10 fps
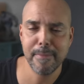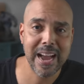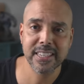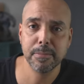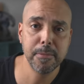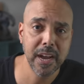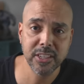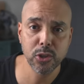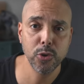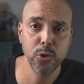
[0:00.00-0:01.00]
maximum I
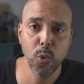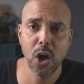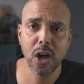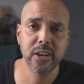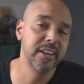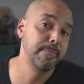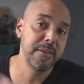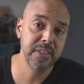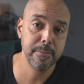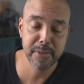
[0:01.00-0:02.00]
S O you want and
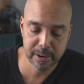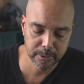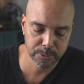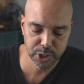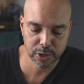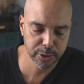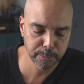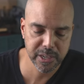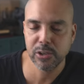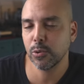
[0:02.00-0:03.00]
maybe the minimum shutter
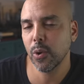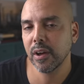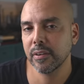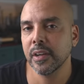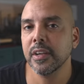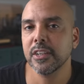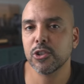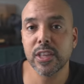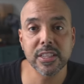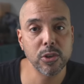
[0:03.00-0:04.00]
speed you want.
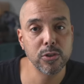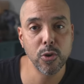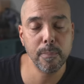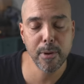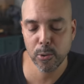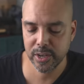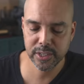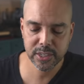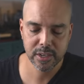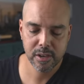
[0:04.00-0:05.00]
So that's also a
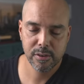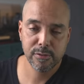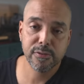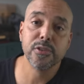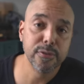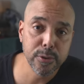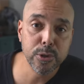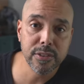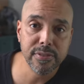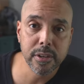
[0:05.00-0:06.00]
bonus for the
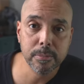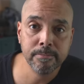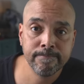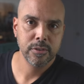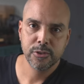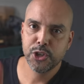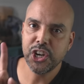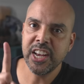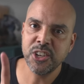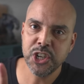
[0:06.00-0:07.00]
Fujifilm.
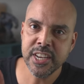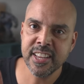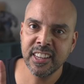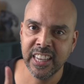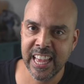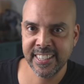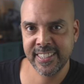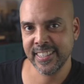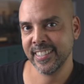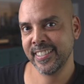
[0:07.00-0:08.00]
Changing
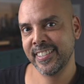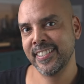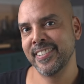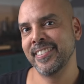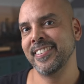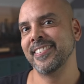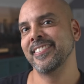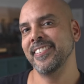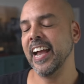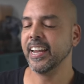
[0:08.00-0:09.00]
lenses.
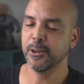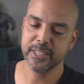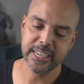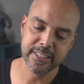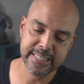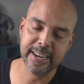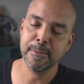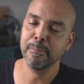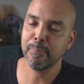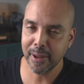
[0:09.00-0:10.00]
Yeah, I know it sounds
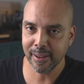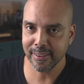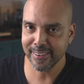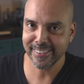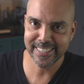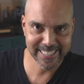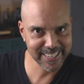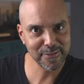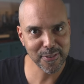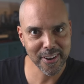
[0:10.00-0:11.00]
dumb, but it's
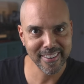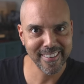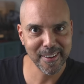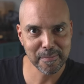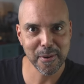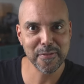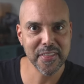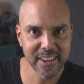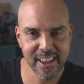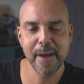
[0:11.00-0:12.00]
different on both of
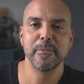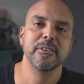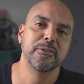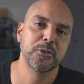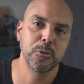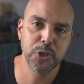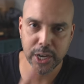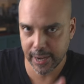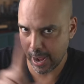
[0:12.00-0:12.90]
the cameras. So check it